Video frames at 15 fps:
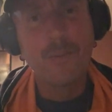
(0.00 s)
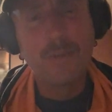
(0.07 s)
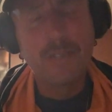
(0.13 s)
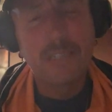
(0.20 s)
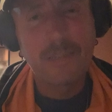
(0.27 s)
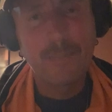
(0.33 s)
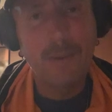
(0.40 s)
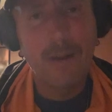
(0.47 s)

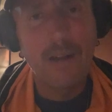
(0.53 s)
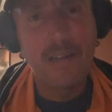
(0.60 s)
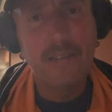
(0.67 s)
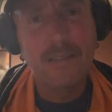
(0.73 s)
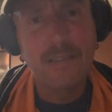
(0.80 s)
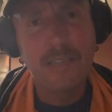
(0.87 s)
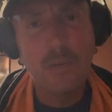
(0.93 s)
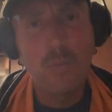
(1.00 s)

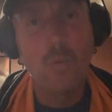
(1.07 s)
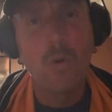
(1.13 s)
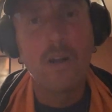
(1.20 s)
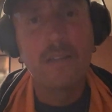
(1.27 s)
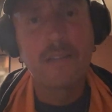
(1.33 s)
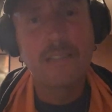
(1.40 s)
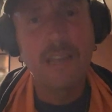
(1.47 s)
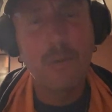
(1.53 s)
response he
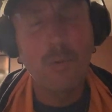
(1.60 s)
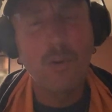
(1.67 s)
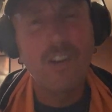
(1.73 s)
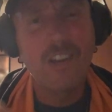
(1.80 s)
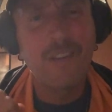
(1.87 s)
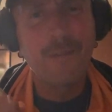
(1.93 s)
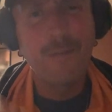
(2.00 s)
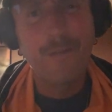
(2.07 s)
wants that will
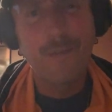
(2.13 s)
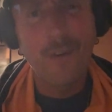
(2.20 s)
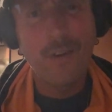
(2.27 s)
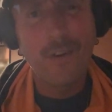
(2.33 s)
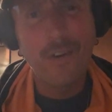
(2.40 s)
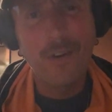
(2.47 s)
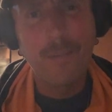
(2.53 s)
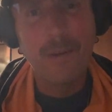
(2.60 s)

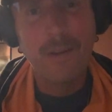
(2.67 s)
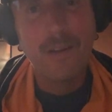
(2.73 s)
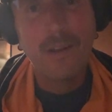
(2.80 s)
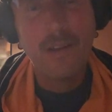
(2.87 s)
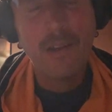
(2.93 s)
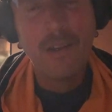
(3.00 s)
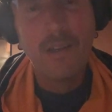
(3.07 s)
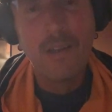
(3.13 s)
confirm
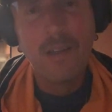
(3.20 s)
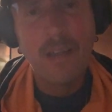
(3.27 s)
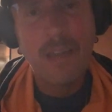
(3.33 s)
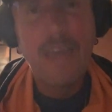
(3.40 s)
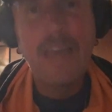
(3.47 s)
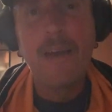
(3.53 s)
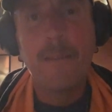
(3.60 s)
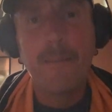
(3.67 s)

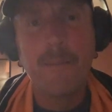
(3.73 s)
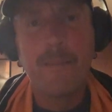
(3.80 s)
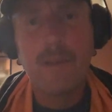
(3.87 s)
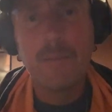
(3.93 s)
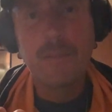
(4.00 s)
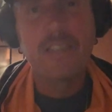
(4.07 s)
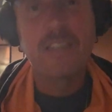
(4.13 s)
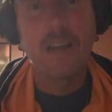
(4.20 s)

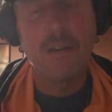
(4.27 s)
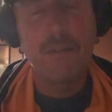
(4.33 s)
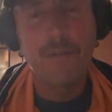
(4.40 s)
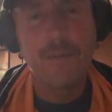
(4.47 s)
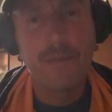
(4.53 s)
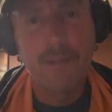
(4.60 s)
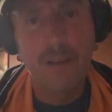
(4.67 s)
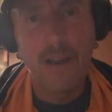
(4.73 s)

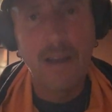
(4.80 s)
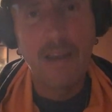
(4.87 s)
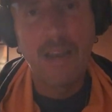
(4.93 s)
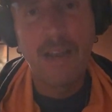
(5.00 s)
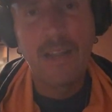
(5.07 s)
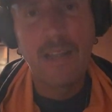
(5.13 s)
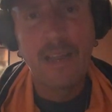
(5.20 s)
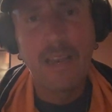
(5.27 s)
himself, right?
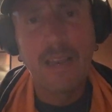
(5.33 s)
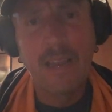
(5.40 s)
And